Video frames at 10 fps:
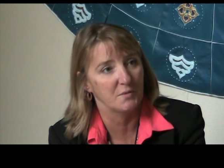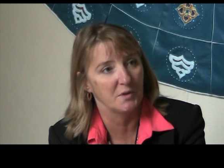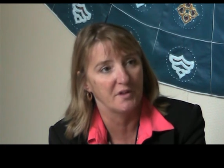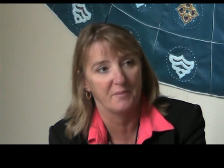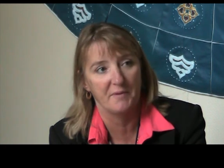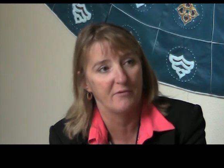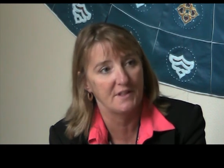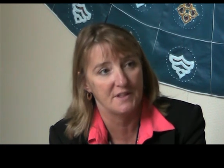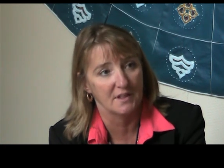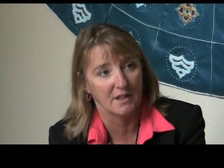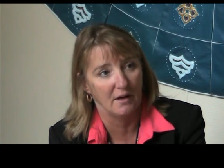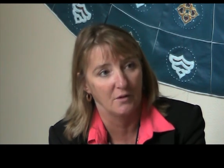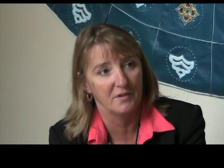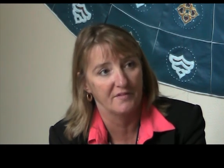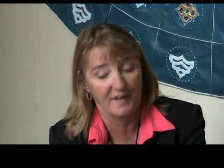work. They've been ready to
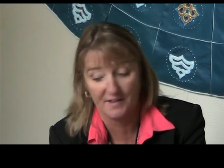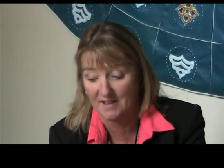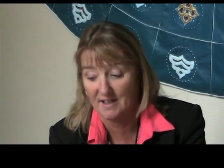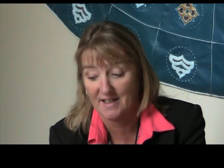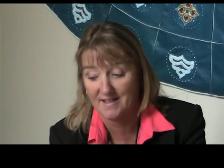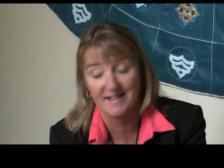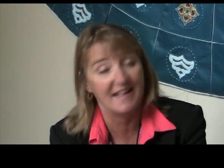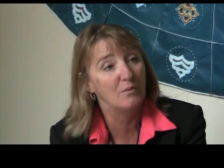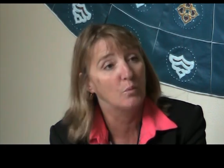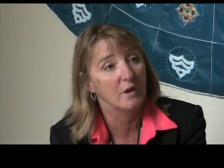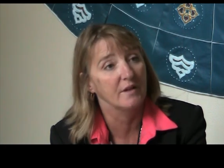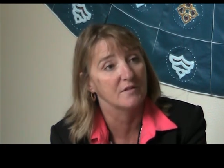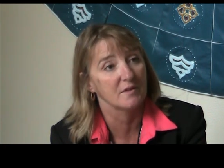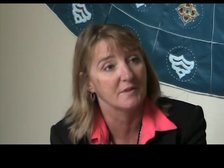go. The funding is in Williamson.